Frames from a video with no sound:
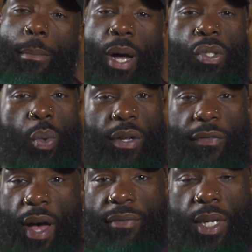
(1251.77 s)
about
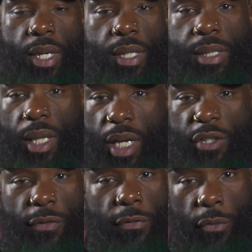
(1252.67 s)
25 kids
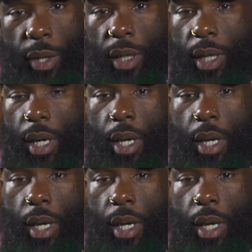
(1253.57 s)
lunch for free.